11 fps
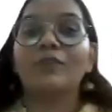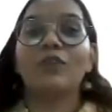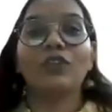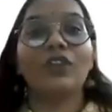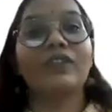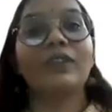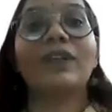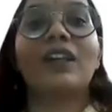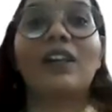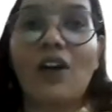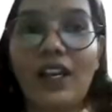most of them
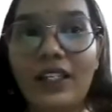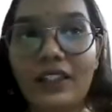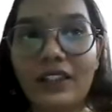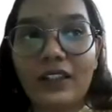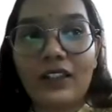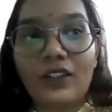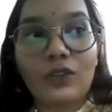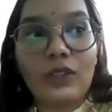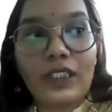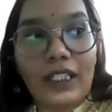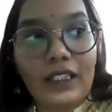are lawyers,
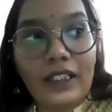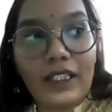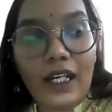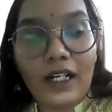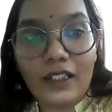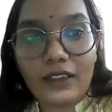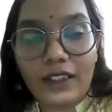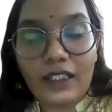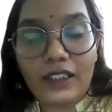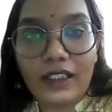so they understand.